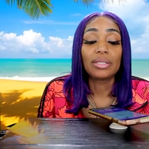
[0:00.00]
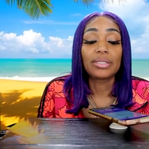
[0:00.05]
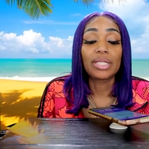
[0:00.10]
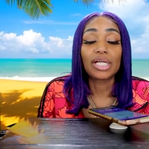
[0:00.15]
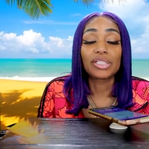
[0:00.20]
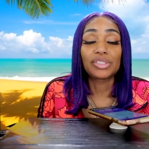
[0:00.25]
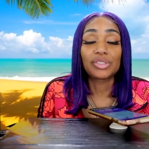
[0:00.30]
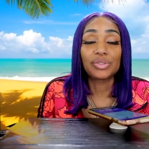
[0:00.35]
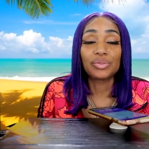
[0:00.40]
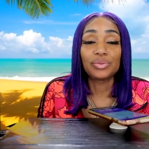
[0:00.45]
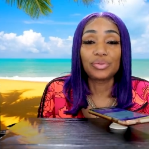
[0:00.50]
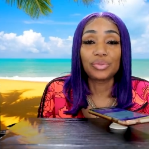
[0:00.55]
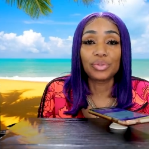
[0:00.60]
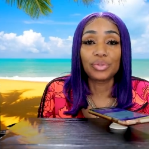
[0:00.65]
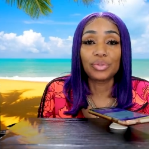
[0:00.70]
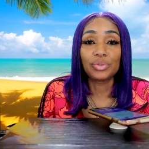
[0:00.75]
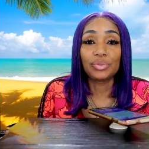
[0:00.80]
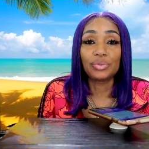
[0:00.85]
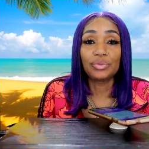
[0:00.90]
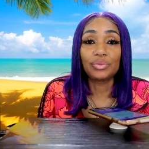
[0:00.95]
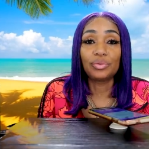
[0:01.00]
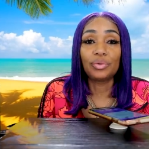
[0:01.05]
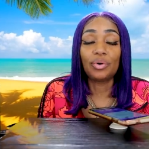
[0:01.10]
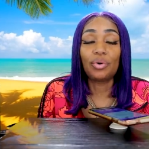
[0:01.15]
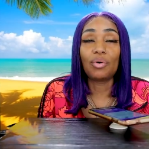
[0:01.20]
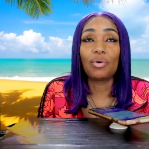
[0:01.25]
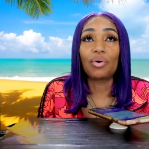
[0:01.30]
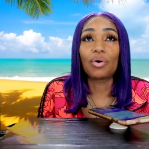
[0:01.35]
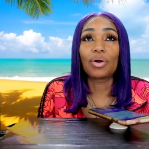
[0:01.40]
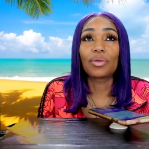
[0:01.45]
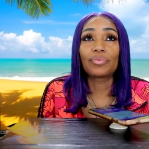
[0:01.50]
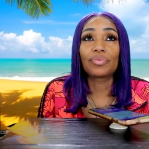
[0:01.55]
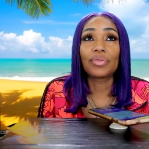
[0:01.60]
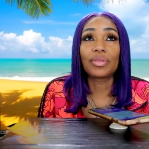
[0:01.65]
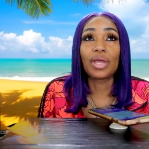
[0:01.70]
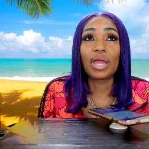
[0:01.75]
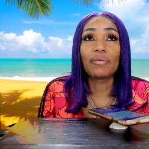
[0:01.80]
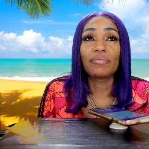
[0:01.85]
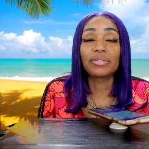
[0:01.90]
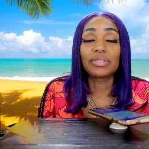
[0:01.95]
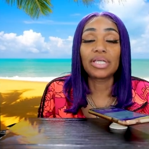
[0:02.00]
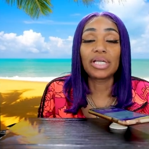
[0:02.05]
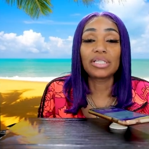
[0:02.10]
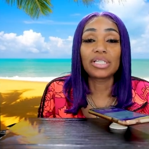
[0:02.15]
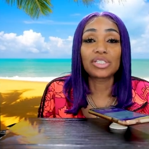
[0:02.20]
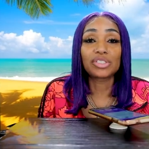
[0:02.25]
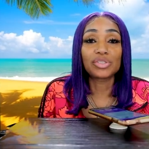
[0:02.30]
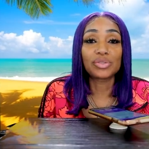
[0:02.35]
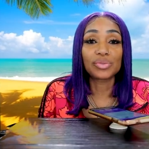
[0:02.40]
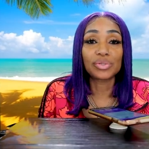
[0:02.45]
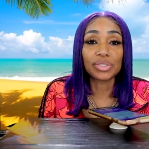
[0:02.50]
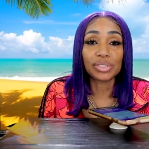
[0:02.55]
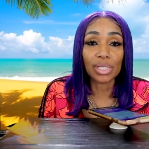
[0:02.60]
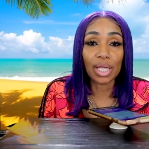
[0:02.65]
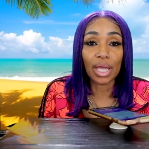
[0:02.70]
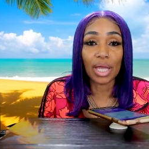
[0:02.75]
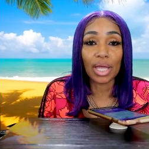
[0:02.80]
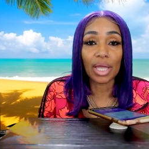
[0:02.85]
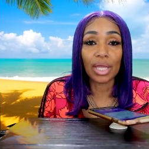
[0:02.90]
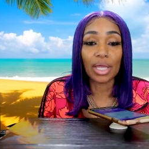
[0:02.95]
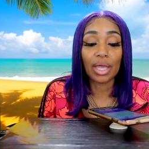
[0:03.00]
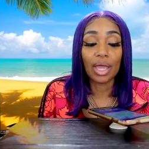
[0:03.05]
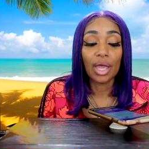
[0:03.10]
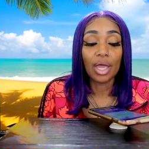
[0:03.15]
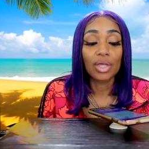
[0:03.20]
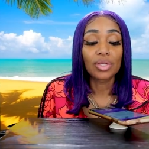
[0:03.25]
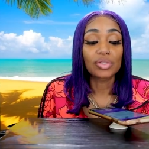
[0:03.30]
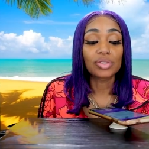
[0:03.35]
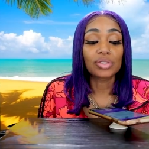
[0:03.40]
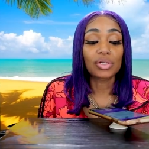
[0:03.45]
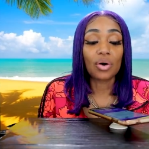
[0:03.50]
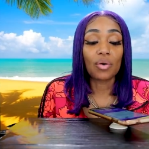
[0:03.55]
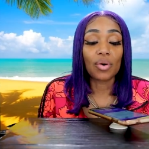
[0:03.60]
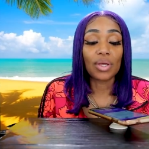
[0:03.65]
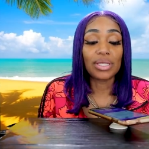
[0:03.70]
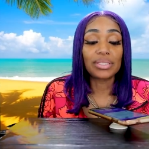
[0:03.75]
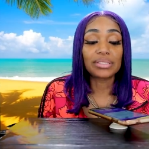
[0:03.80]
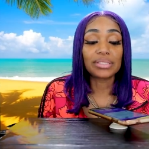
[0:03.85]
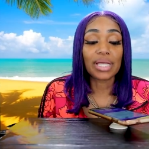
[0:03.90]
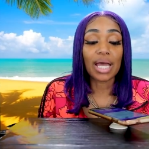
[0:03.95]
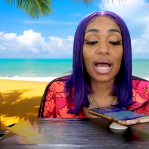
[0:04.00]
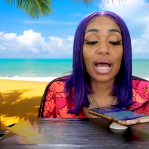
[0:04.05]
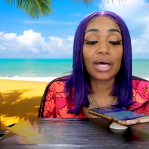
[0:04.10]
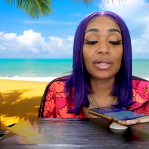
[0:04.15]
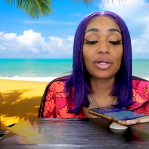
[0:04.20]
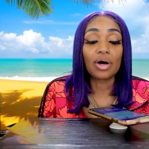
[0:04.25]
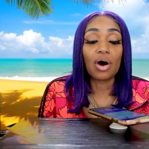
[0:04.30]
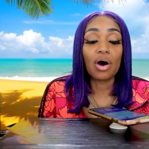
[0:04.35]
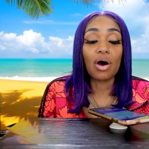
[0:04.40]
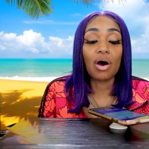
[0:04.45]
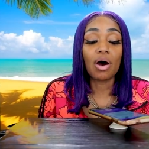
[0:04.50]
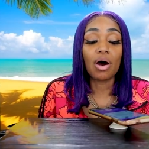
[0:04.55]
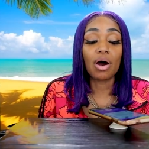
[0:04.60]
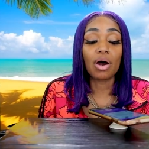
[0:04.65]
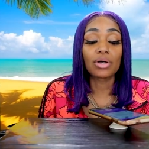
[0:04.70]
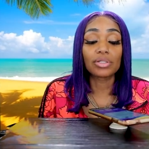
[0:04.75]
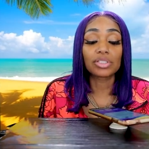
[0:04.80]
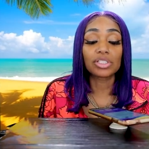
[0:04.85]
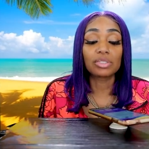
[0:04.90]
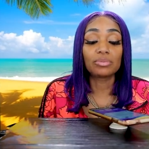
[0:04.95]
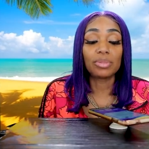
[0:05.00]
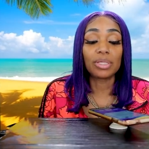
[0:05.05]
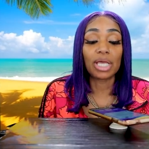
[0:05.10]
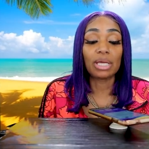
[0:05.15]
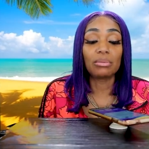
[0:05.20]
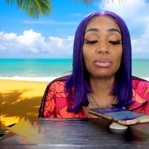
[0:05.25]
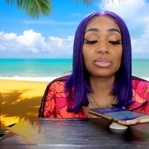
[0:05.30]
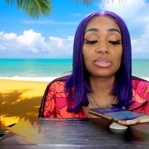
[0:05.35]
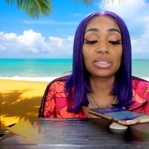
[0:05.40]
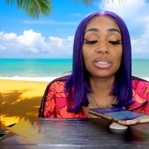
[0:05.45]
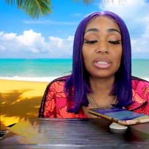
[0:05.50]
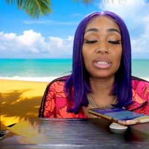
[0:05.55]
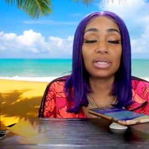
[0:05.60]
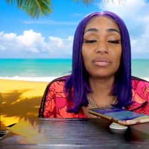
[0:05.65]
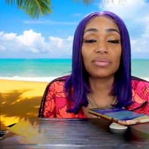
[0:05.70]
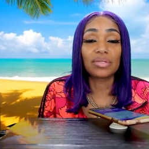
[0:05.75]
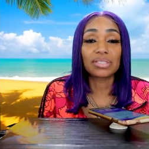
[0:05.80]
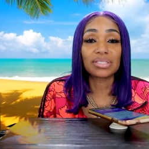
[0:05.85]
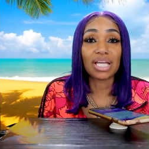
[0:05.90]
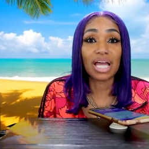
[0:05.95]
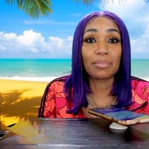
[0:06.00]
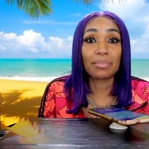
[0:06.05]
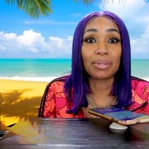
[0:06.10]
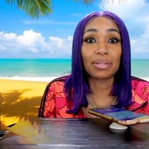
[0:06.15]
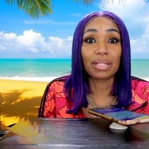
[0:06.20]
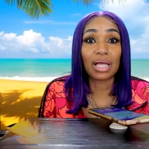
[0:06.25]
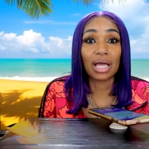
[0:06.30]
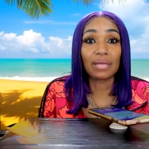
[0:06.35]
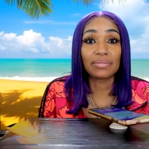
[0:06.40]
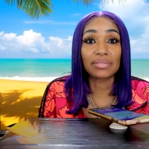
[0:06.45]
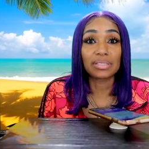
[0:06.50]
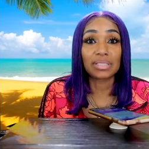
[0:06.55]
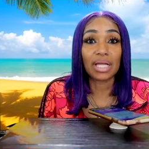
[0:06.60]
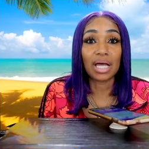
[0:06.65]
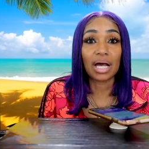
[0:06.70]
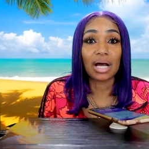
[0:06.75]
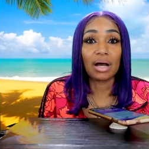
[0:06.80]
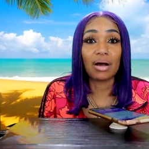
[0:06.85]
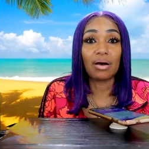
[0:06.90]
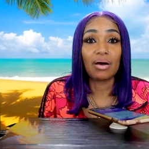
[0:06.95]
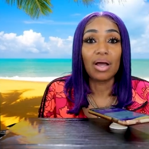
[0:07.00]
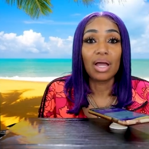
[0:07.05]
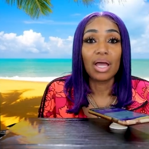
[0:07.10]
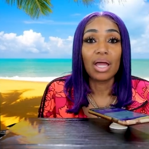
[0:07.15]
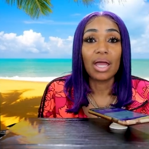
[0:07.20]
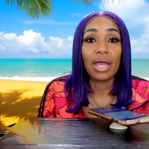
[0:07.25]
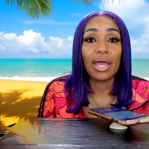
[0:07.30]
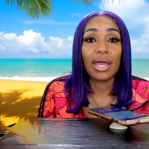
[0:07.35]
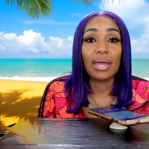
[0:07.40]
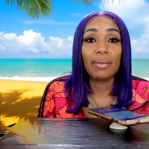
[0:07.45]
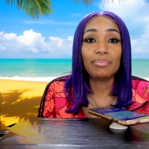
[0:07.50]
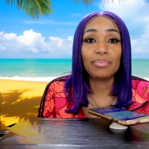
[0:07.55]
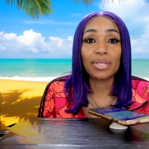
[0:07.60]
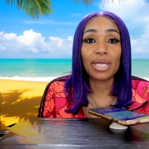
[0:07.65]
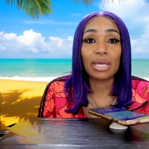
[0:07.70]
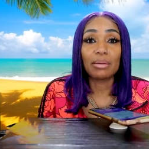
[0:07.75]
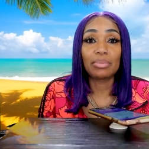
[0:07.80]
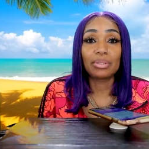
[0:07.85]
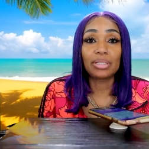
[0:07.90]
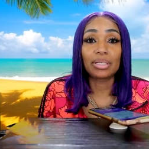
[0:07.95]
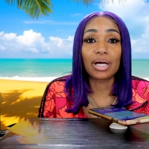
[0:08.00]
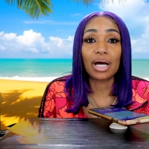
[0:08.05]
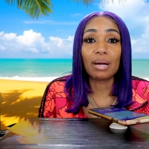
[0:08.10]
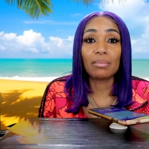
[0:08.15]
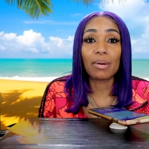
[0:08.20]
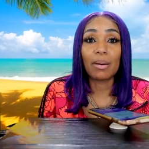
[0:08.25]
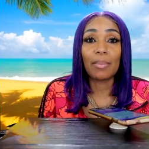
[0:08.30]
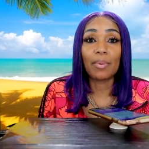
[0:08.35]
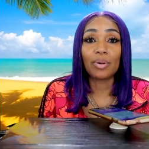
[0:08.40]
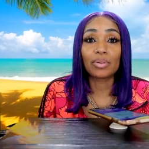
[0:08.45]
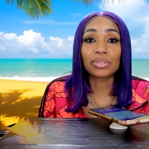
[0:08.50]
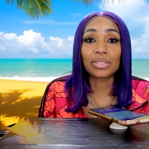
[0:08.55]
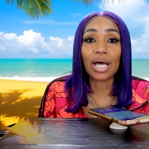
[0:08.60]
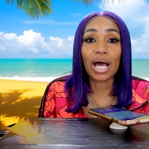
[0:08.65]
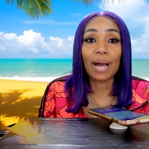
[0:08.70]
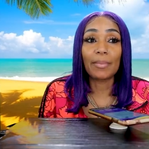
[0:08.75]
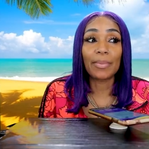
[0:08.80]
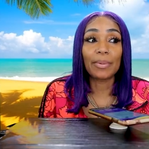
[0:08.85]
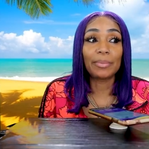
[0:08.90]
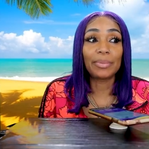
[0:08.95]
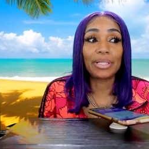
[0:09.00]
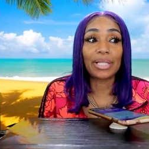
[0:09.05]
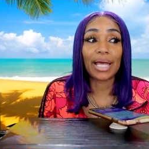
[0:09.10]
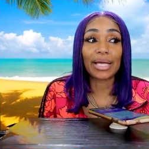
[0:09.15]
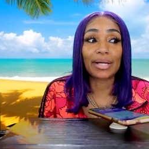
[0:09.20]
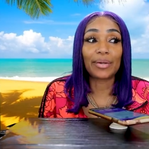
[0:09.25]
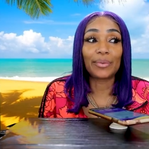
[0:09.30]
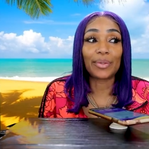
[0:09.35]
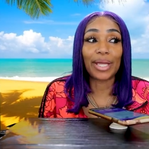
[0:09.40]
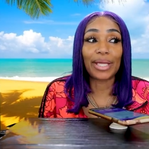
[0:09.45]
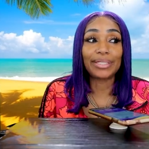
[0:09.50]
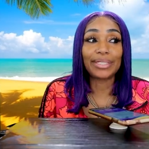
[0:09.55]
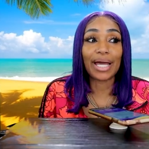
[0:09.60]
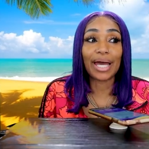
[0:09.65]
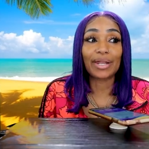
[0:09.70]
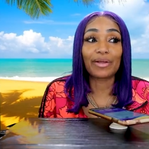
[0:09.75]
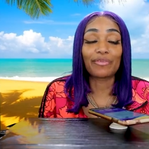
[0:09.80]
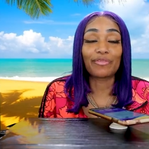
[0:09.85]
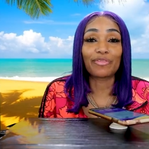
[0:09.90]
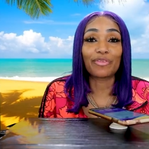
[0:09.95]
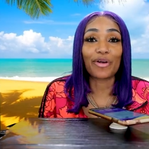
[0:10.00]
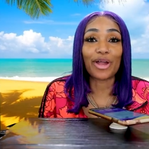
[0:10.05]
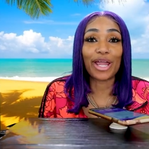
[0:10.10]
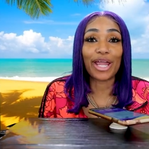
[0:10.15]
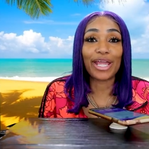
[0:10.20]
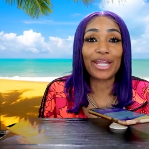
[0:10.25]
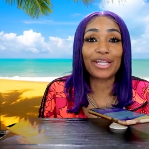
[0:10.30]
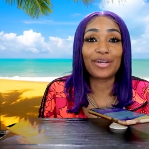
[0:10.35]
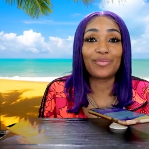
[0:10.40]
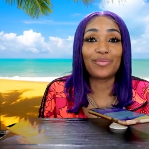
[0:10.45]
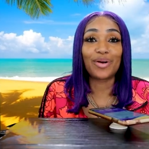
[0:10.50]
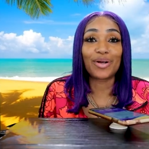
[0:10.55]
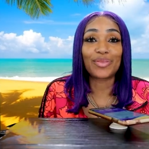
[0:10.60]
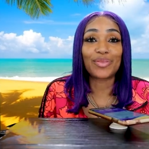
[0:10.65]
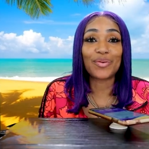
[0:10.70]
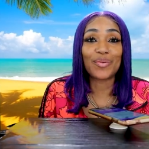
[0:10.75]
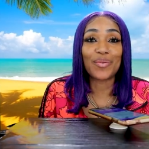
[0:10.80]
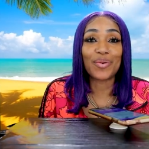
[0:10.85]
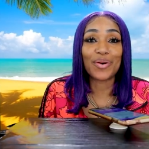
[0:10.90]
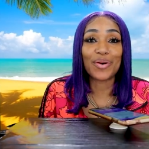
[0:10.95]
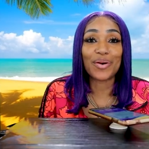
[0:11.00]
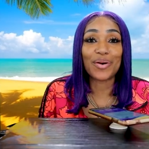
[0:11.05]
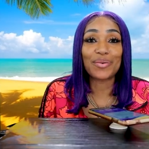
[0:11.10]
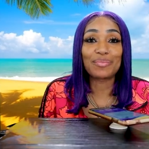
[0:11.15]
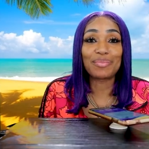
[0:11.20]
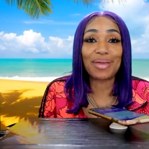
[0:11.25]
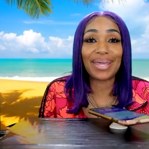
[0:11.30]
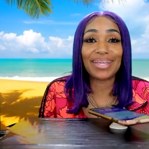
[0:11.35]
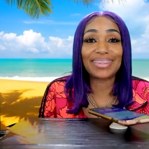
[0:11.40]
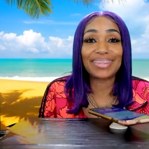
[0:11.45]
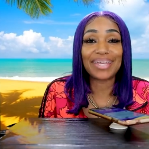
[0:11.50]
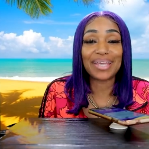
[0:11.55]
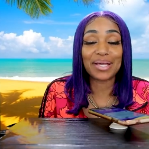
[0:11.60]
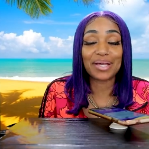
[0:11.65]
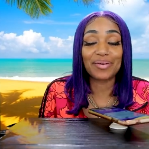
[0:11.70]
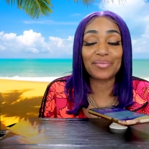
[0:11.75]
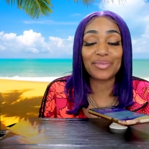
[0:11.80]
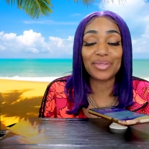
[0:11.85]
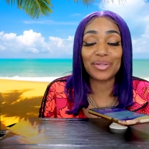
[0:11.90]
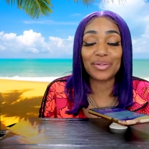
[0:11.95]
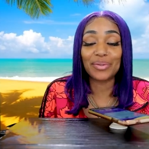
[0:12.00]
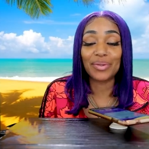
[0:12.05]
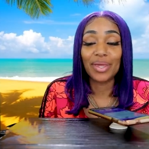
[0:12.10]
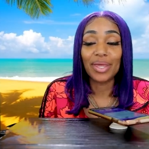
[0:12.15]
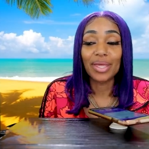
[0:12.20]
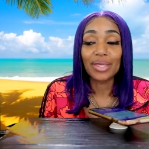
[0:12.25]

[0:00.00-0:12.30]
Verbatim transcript: that you do or everything that you say so it's kind of hard to be able to live this type of lifestyle and be able to come up on top and be like okay not afraid of what the world may think of you